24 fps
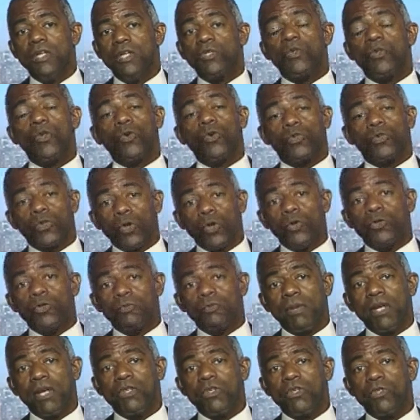so that
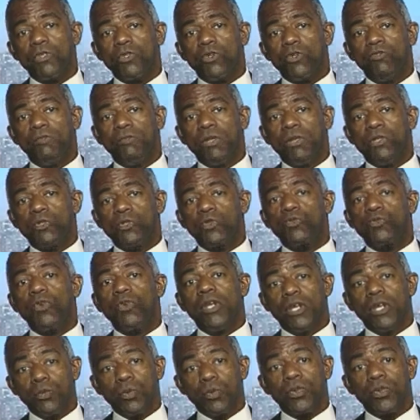those patients who've been
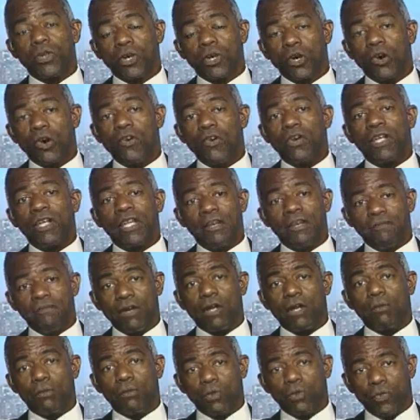treated with the currently
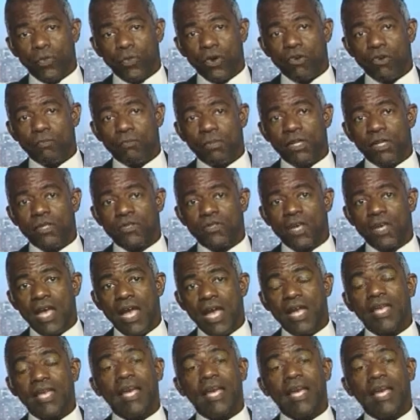available therapies